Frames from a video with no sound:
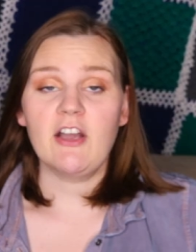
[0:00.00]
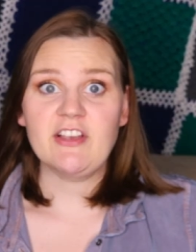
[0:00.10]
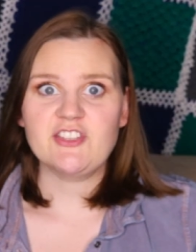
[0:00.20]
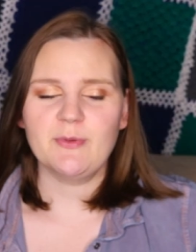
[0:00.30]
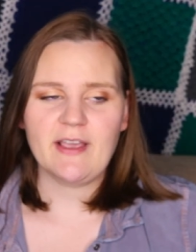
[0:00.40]
All
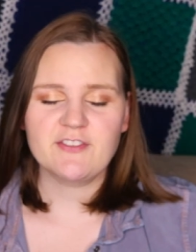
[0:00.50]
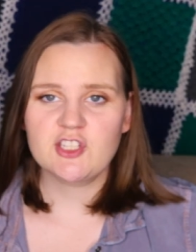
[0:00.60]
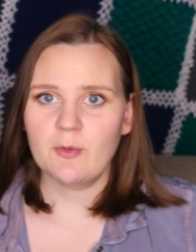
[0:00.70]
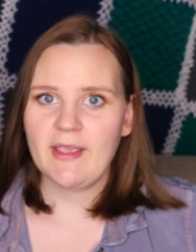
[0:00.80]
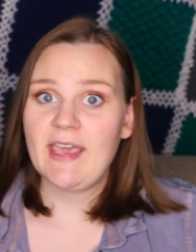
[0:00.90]
right, so we have
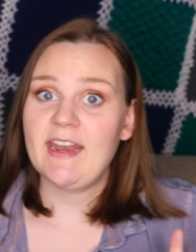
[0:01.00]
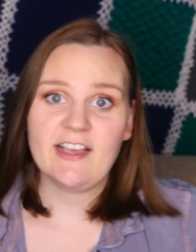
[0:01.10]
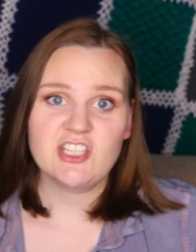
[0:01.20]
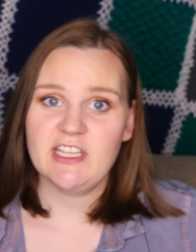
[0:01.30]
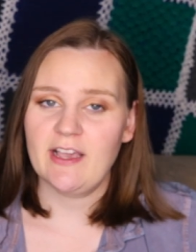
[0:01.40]
sewing and I
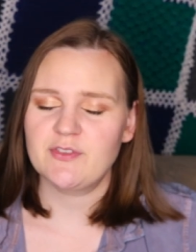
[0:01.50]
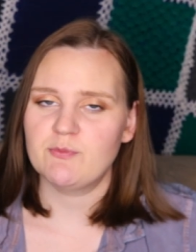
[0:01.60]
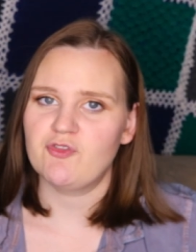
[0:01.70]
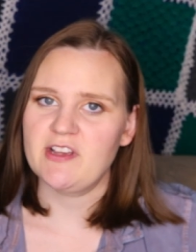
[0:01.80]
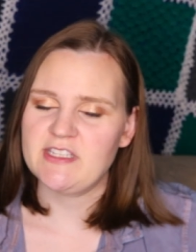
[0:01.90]
actually have
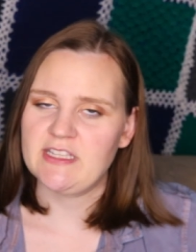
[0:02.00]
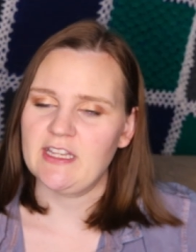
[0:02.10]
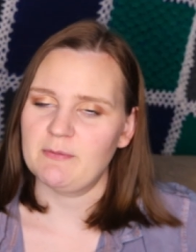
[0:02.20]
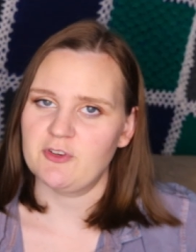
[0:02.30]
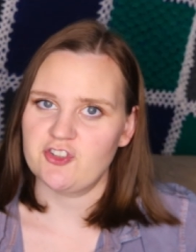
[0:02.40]
some resin
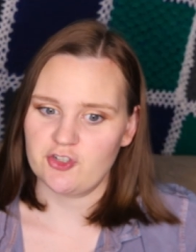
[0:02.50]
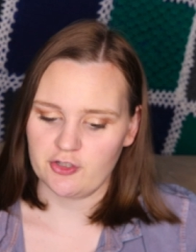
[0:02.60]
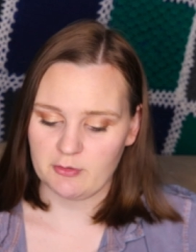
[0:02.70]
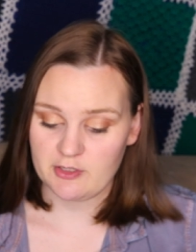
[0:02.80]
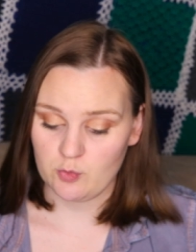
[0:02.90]
that I'm gonna show
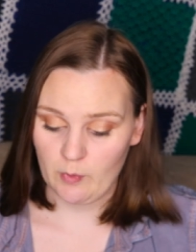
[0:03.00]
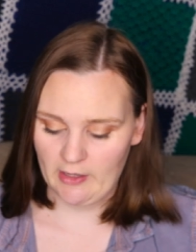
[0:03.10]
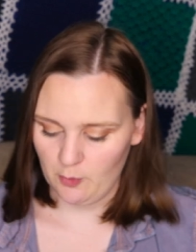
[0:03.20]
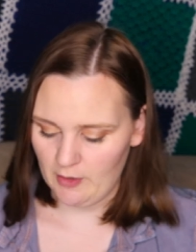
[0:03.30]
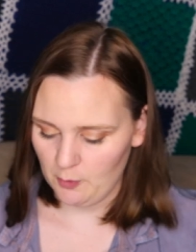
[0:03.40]
you as
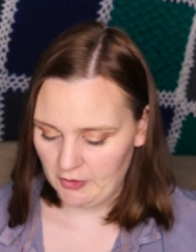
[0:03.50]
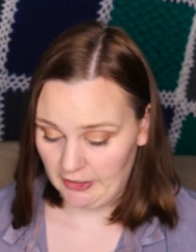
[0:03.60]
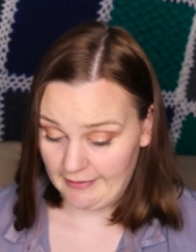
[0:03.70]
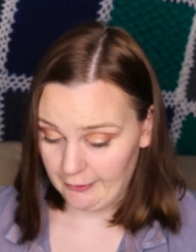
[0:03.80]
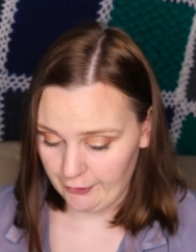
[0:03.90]
well while we're
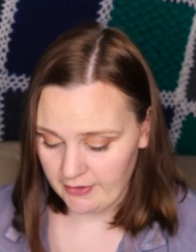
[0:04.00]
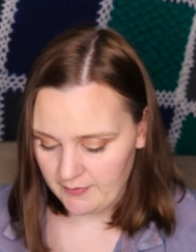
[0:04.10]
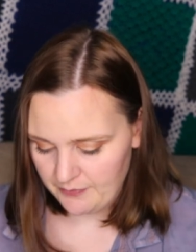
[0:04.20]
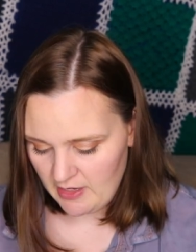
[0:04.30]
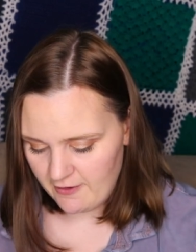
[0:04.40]
here.
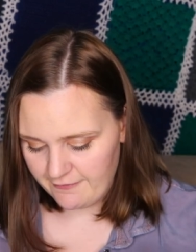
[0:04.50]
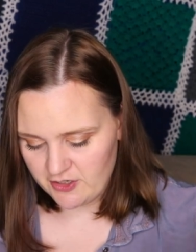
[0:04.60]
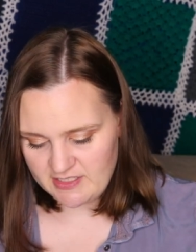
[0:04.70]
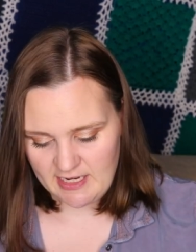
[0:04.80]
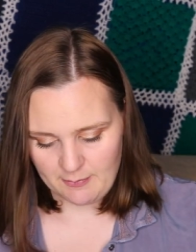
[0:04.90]

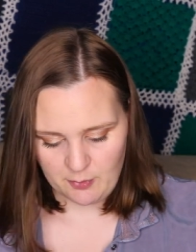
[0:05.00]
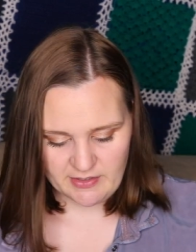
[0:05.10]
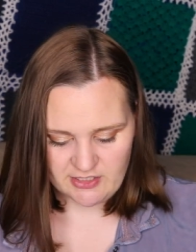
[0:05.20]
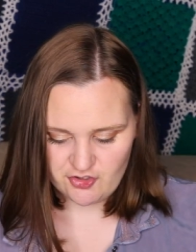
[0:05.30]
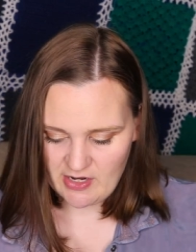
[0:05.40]
First up
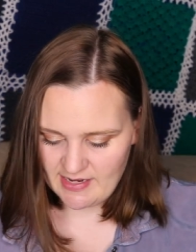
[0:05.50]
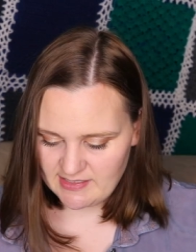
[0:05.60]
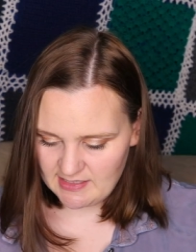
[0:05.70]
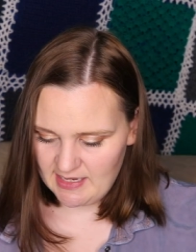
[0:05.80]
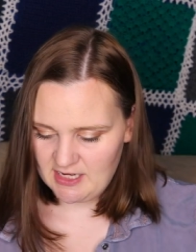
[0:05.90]
was a
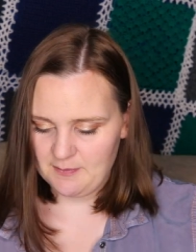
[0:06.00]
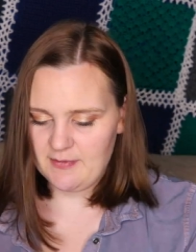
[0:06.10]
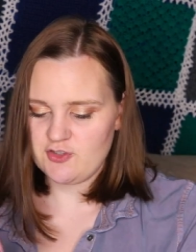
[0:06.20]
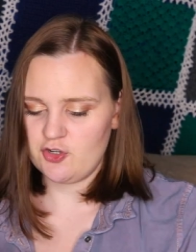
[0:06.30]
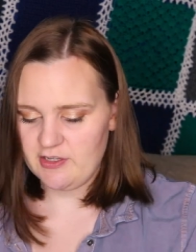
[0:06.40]
dress. Again,
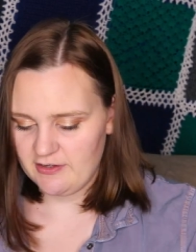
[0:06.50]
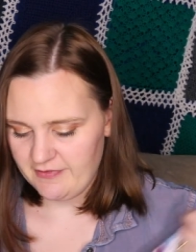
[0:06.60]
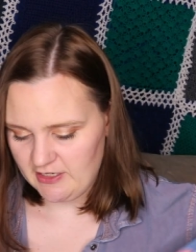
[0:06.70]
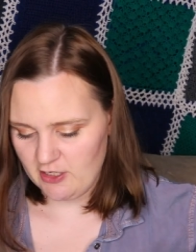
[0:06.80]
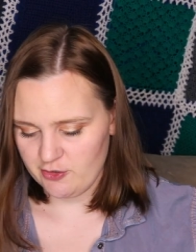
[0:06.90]
I showed it in a
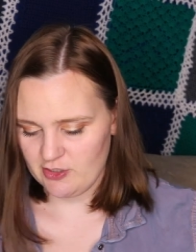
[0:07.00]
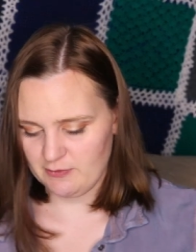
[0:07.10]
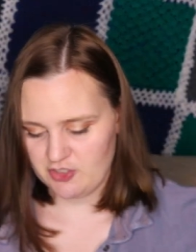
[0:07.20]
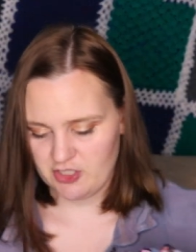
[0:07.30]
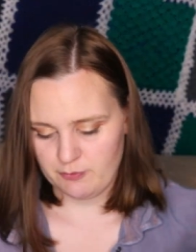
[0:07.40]
video, so I'm
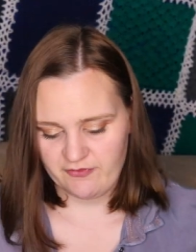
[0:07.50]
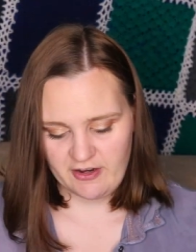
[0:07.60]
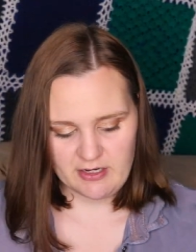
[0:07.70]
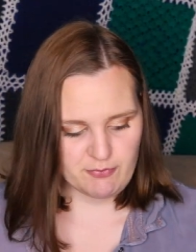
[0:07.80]
just gonna very